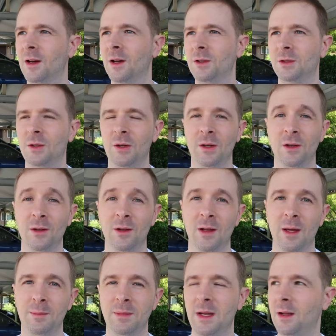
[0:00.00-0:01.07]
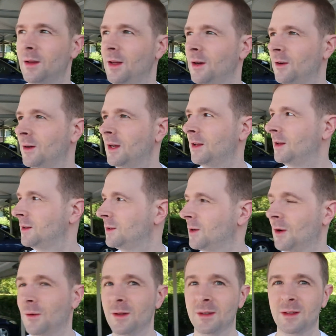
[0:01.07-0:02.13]
I'll show you a little update later. Okay, let's
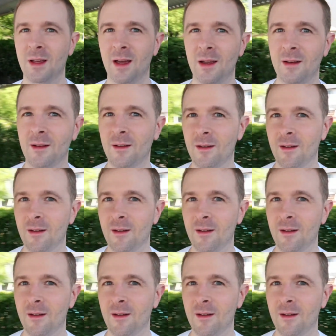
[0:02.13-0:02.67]
go inside.